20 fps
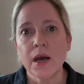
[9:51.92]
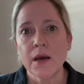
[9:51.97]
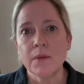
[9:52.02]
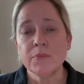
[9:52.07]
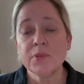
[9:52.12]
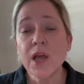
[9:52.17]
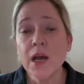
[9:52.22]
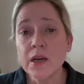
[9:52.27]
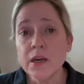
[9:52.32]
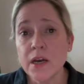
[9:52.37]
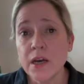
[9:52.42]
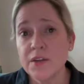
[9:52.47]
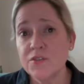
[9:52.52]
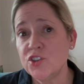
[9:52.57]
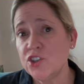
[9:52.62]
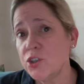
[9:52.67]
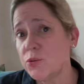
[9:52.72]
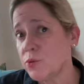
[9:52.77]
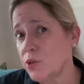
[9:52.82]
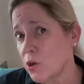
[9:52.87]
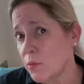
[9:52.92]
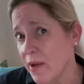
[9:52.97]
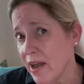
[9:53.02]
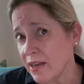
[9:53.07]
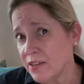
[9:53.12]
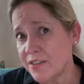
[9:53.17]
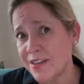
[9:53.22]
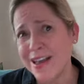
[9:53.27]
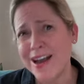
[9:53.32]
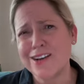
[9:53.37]
Blanca if she would go
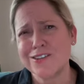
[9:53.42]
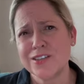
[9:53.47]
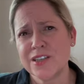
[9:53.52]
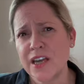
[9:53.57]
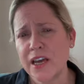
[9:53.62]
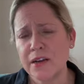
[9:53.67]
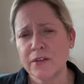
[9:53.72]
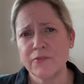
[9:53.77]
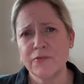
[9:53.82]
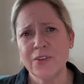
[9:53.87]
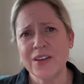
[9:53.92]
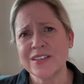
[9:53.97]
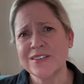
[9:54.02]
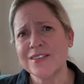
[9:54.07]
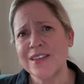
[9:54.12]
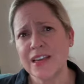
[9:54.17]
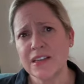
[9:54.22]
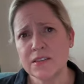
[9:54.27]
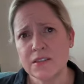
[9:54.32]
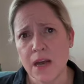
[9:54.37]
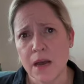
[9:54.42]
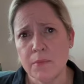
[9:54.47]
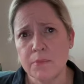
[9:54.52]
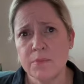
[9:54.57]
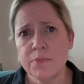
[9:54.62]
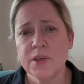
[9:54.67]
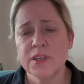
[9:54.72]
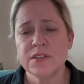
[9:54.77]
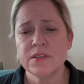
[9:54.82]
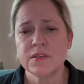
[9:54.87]
back to the house and kind of fix things up,
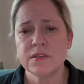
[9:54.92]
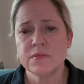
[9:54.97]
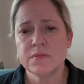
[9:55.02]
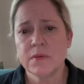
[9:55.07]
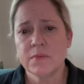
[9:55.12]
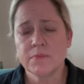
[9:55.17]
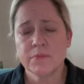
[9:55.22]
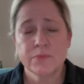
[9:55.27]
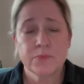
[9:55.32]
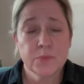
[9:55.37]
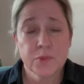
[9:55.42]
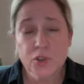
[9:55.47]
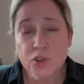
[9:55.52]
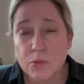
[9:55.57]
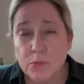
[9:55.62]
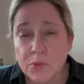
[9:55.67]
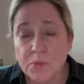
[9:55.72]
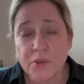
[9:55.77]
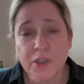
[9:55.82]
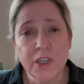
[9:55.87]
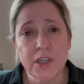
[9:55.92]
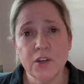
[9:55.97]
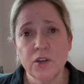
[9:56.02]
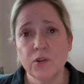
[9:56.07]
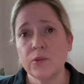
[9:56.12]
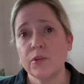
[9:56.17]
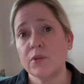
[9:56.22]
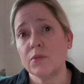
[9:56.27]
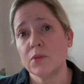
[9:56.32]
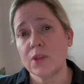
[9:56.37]
because presumably he
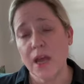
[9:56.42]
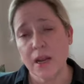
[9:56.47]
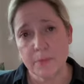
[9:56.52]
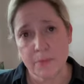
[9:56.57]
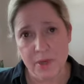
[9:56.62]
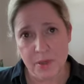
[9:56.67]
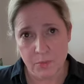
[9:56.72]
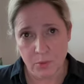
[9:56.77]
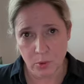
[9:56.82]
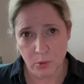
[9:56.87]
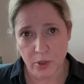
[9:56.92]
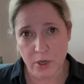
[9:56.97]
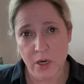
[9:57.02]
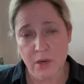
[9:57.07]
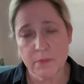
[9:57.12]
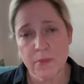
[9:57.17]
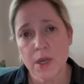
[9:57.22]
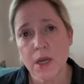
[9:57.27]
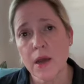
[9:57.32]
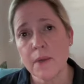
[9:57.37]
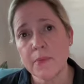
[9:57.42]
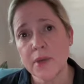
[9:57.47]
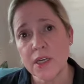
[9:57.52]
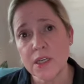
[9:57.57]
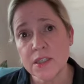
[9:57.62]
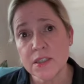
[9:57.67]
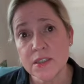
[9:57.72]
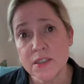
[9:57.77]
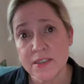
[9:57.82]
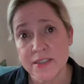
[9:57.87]
knew there were a lot of people were going to be coming
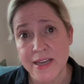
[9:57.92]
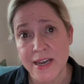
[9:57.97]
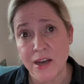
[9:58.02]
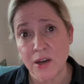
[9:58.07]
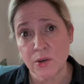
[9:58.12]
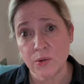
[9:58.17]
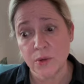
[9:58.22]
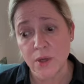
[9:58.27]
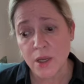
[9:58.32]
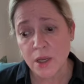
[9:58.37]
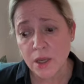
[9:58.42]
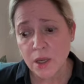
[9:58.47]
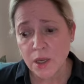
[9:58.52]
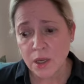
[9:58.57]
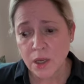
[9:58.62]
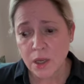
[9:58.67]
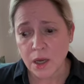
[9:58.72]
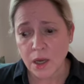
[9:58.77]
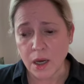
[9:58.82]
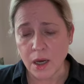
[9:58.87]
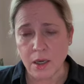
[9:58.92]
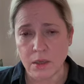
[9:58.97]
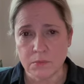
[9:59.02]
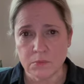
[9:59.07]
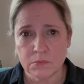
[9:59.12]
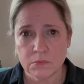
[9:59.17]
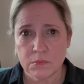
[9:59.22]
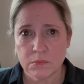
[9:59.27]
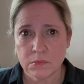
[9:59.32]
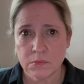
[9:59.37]
into town.
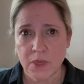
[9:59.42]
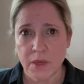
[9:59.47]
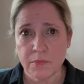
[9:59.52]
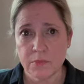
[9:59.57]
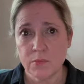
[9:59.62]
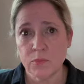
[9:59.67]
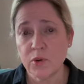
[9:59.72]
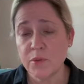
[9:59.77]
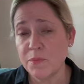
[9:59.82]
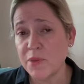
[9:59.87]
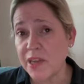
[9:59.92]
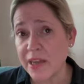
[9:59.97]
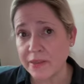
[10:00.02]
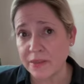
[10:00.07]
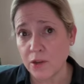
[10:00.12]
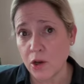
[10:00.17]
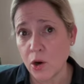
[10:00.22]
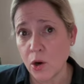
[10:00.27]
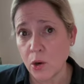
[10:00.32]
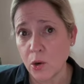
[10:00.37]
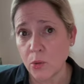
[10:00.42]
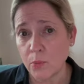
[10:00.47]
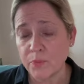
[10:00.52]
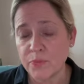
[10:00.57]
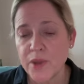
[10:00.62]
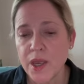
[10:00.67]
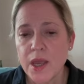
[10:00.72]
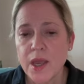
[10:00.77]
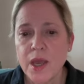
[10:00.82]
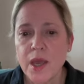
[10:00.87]
and would be at the home.
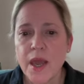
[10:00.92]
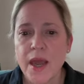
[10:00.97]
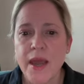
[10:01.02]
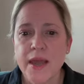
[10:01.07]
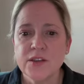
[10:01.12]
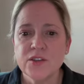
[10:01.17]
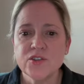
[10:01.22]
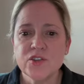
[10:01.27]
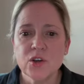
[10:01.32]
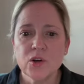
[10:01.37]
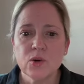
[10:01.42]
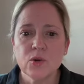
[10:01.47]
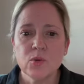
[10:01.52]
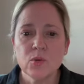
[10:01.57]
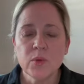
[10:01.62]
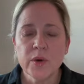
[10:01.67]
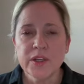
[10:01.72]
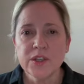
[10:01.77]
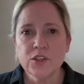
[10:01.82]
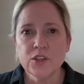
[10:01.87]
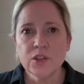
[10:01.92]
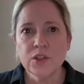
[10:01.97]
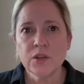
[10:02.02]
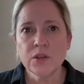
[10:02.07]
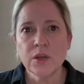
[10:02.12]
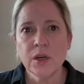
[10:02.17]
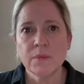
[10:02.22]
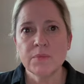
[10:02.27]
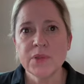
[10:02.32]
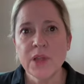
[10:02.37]
And so when
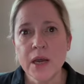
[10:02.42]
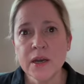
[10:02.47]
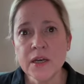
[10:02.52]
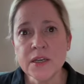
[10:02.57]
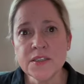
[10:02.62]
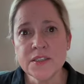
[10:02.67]
Blanca